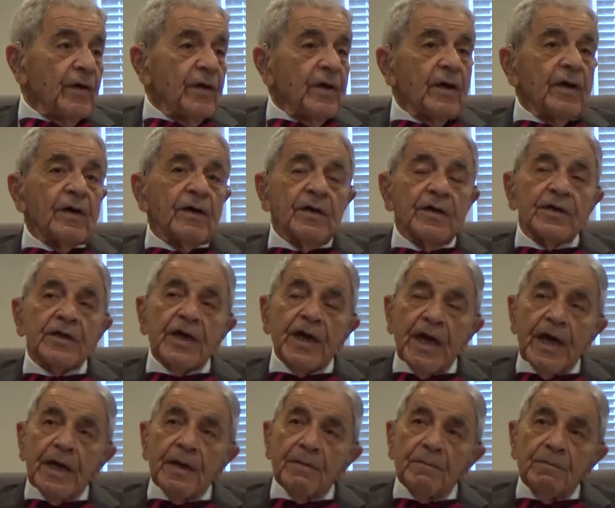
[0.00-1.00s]
He
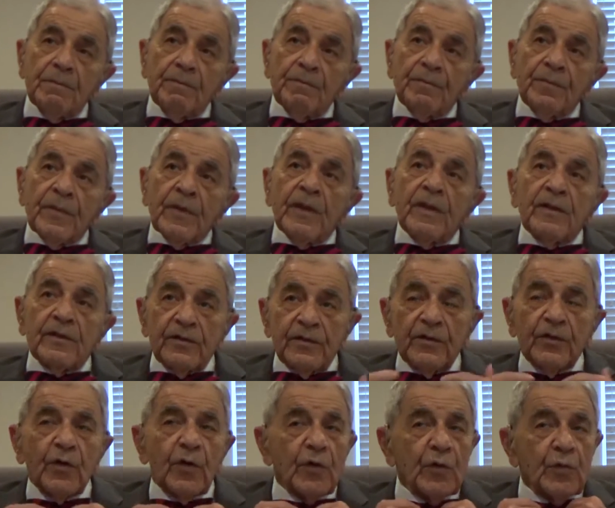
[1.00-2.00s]
came,
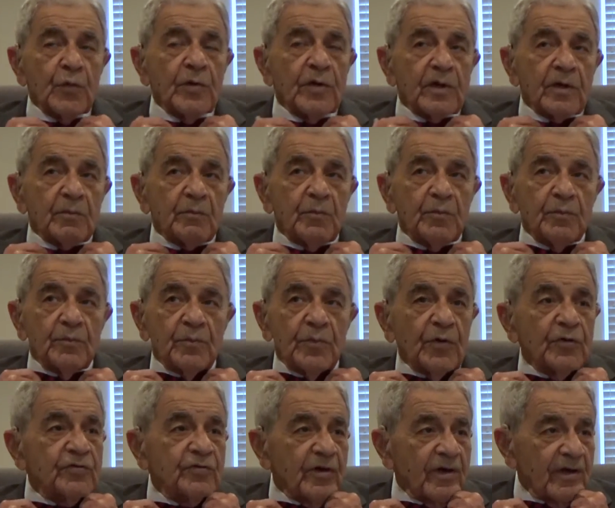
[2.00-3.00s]
he wore
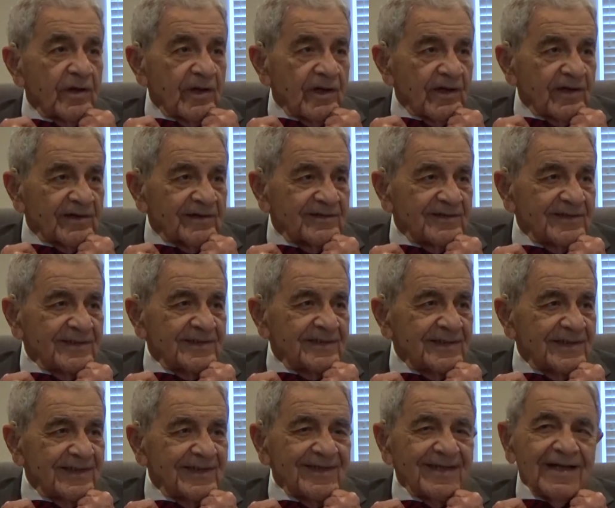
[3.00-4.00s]
bow tie like this,
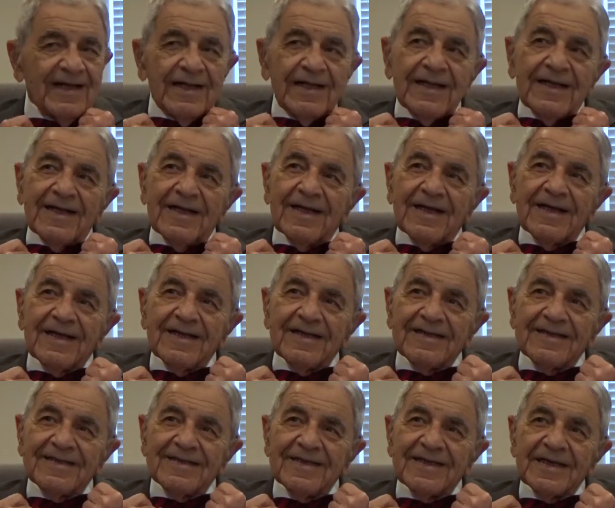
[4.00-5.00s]

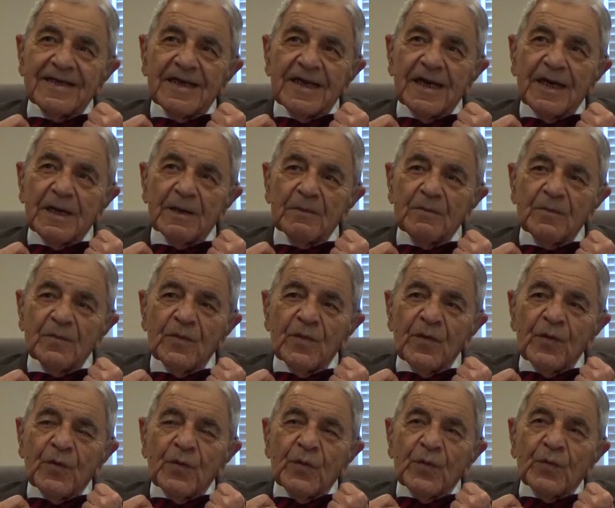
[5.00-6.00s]
and he came
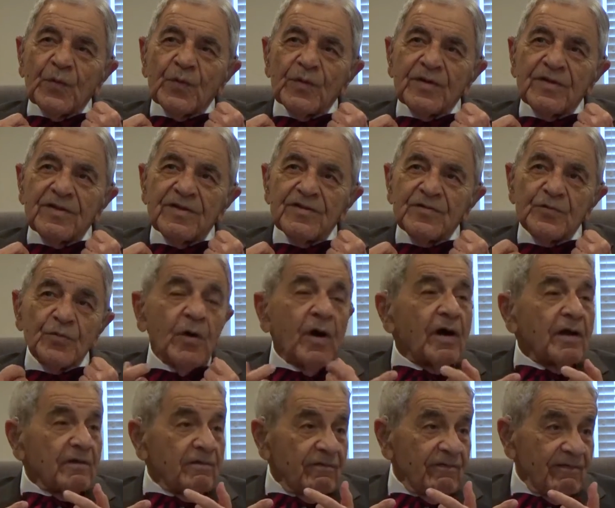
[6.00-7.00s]
with his
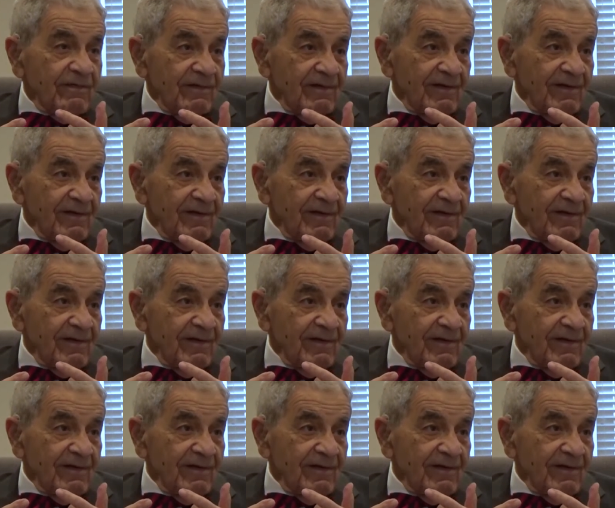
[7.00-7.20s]
wife